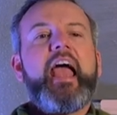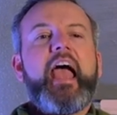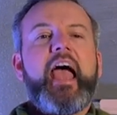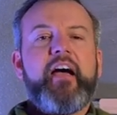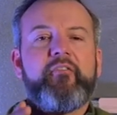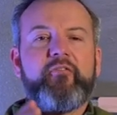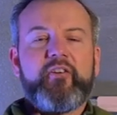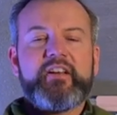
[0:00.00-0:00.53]

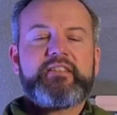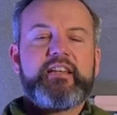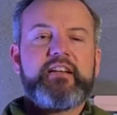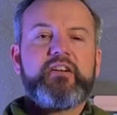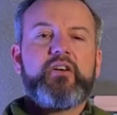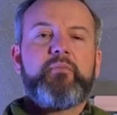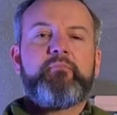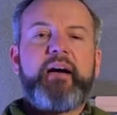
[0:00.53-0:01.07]
Every
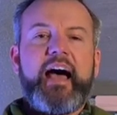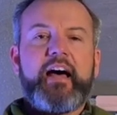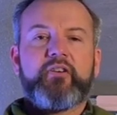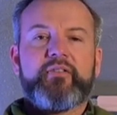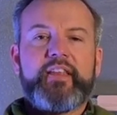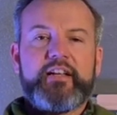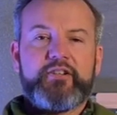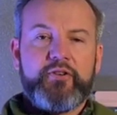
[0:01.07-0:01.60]
single
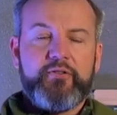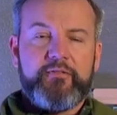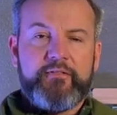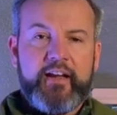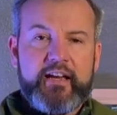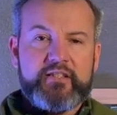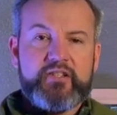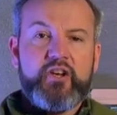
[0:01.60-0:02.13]
battle that you
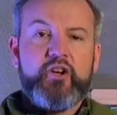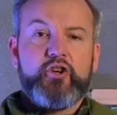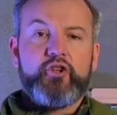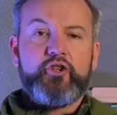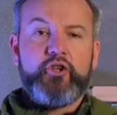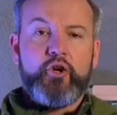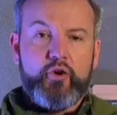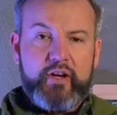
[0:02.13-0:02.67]
face,
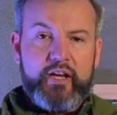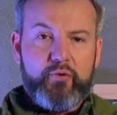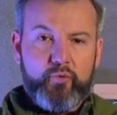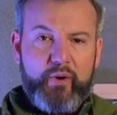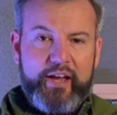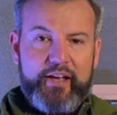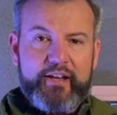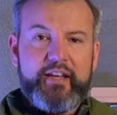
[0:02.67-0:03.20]
you can
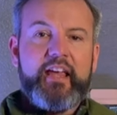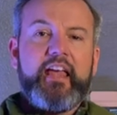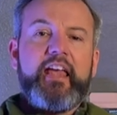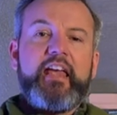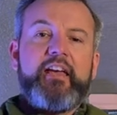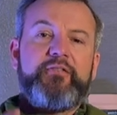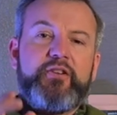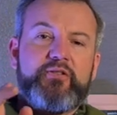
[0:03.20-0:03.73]
win
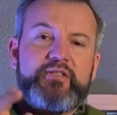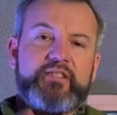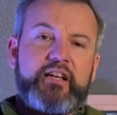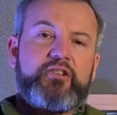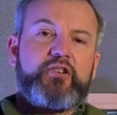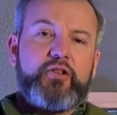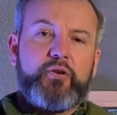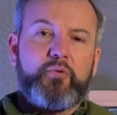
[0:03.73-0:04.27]
if you
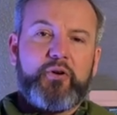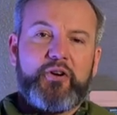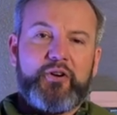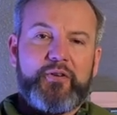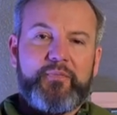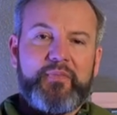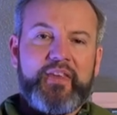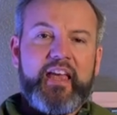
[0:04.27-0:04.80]
stick to the
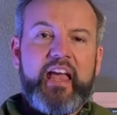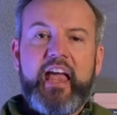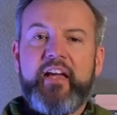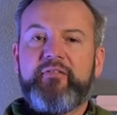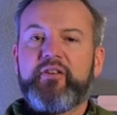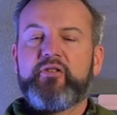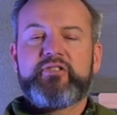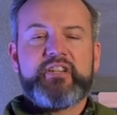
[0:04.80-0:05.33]
word.
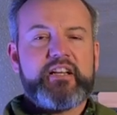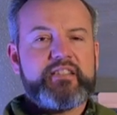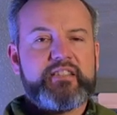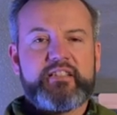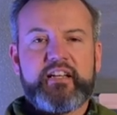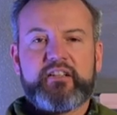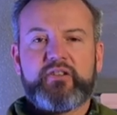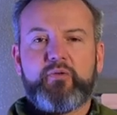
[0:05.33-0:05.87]
If you just
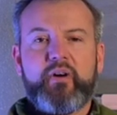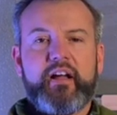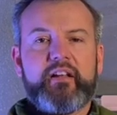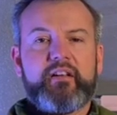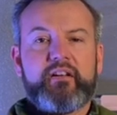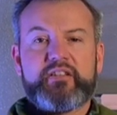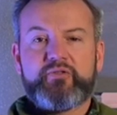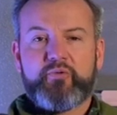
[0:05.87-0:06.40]
stick to
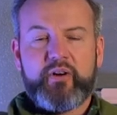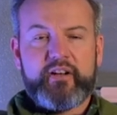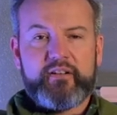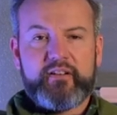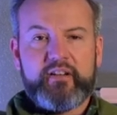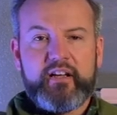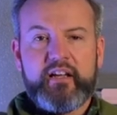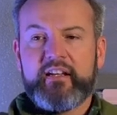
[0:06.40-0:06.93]
what is
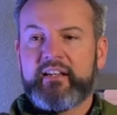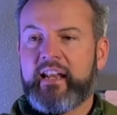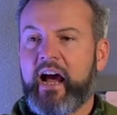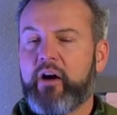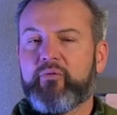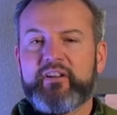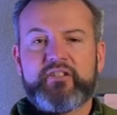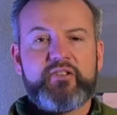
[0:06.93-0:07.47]
written,
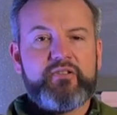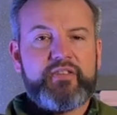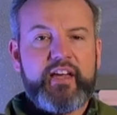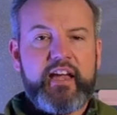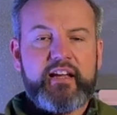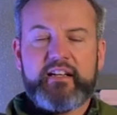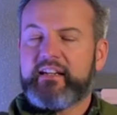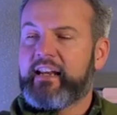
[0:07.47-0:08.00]
not what you
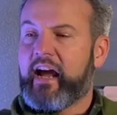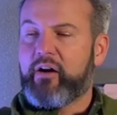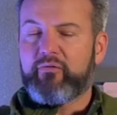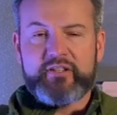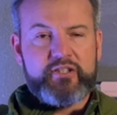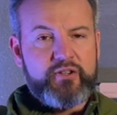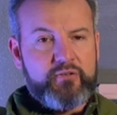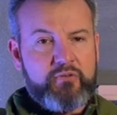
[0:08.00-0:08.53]
think, not
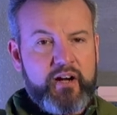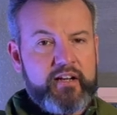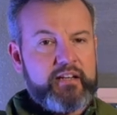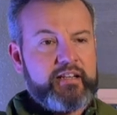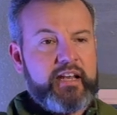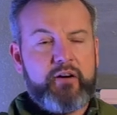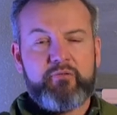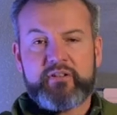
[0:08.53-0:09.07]
what you want,
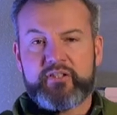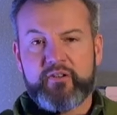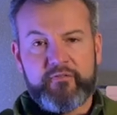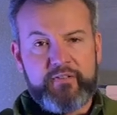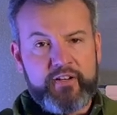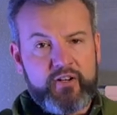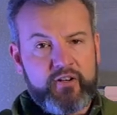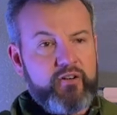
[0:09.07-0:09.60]
not what you
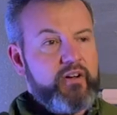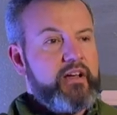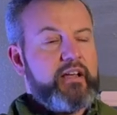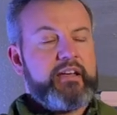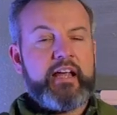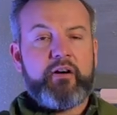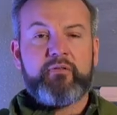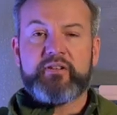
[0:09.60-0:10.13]
feel,
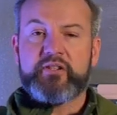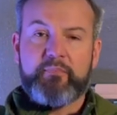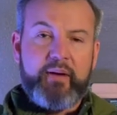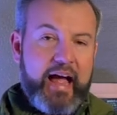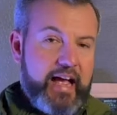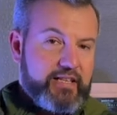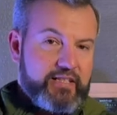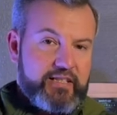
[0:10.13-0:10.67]
not what your
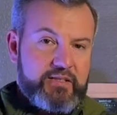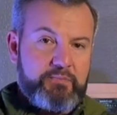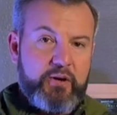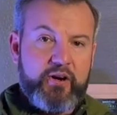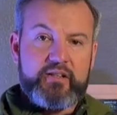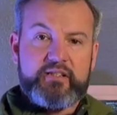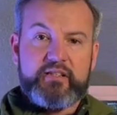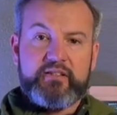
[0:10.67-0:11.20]
past
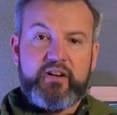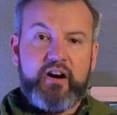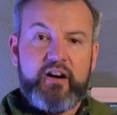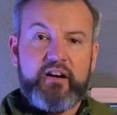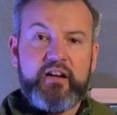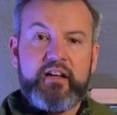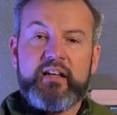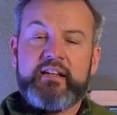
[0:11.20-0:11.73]
experiences
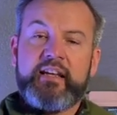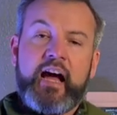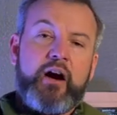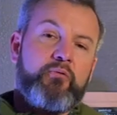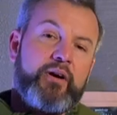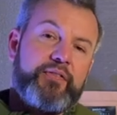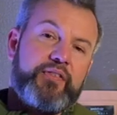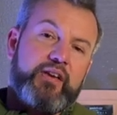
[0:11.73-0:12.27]
are, not
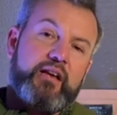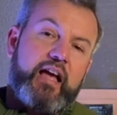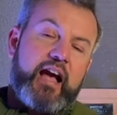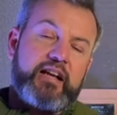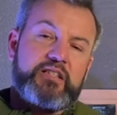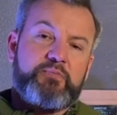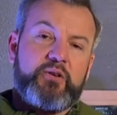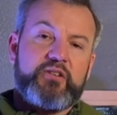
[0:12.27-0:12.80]
what the
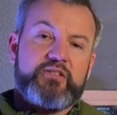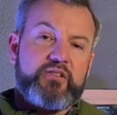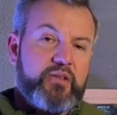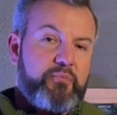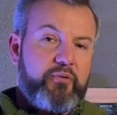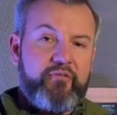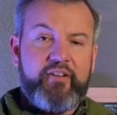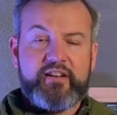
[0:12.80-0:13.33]
experts or the
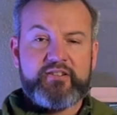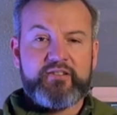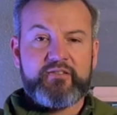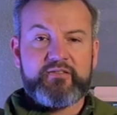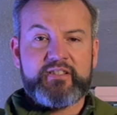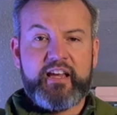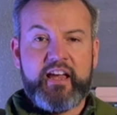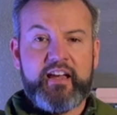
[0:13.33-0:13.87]

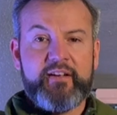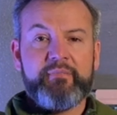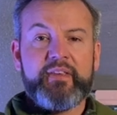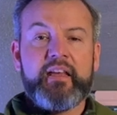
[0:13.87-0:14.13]
professionals say.